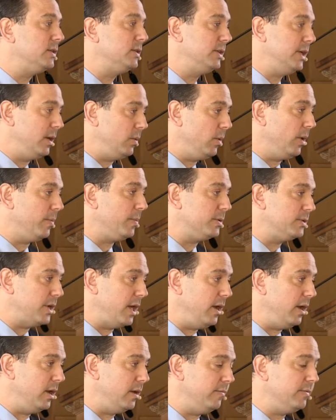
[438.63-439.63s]
state
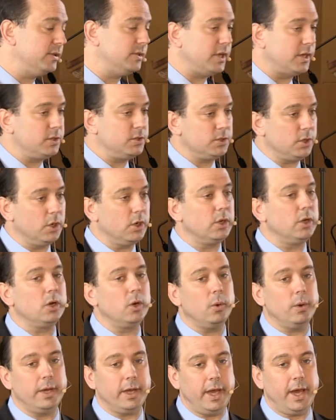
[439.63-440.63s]
representative is I started
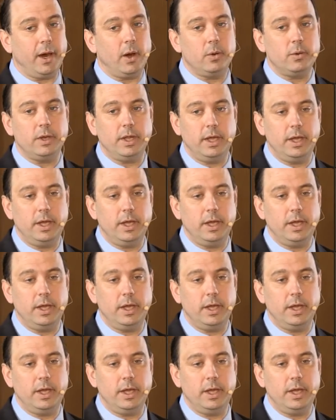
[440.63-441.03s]
going out